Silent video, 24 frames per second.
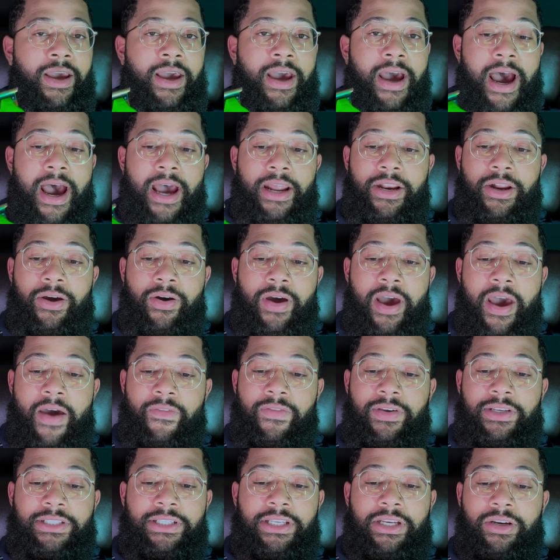I don't have
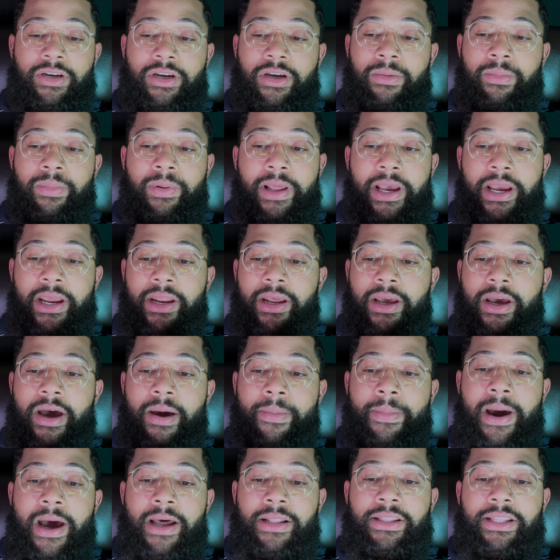a single complaint
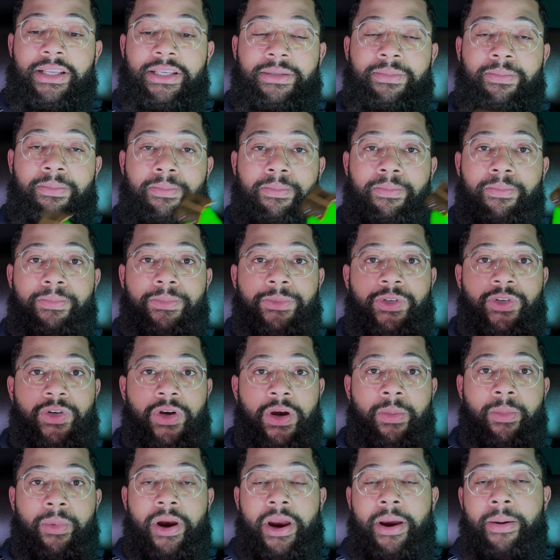about this
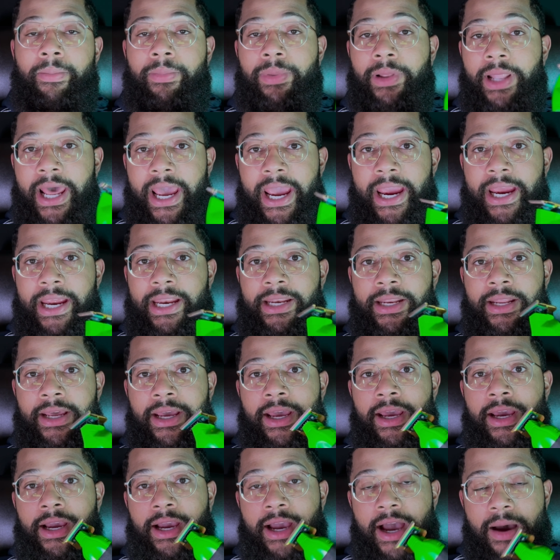trimmer and blade
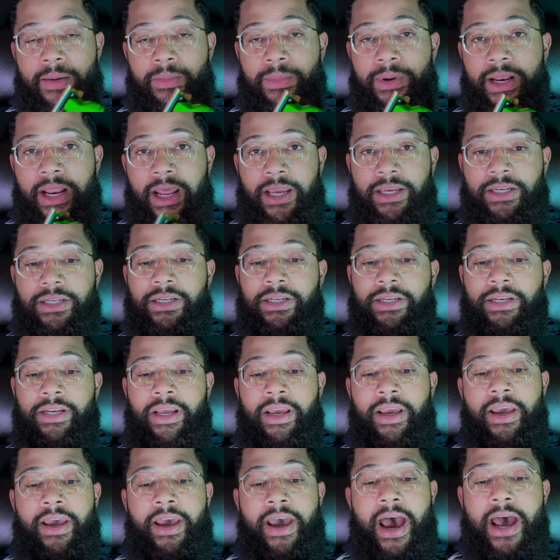combination.